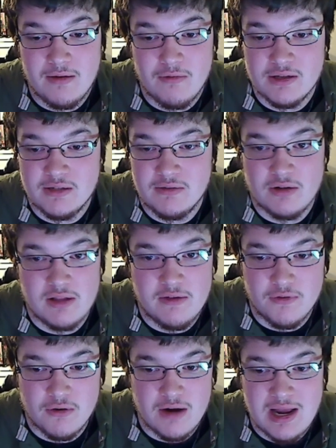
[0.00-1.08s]
Wasn't really
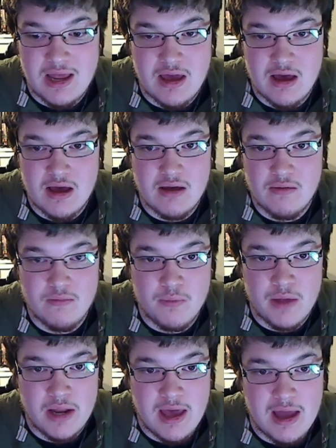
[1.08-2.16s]
for any
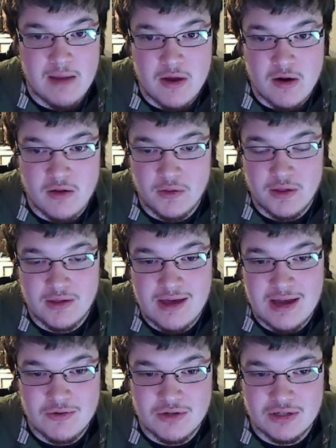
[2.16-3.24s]
anime or anything like
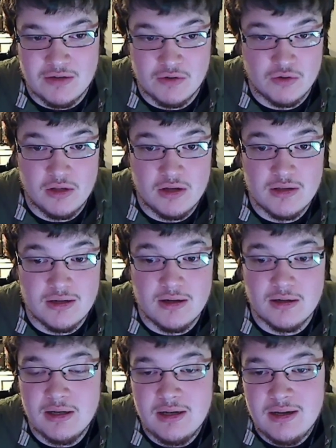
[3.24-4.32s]
that. It was a really good
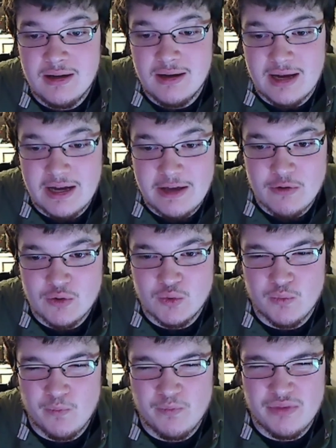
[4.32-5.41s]
song.
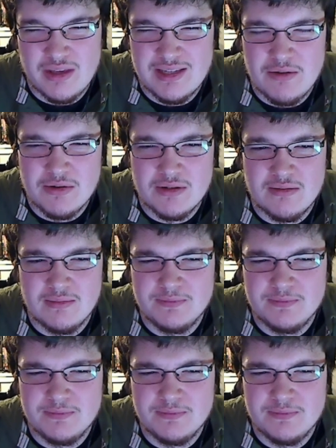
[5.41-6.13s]
They said it was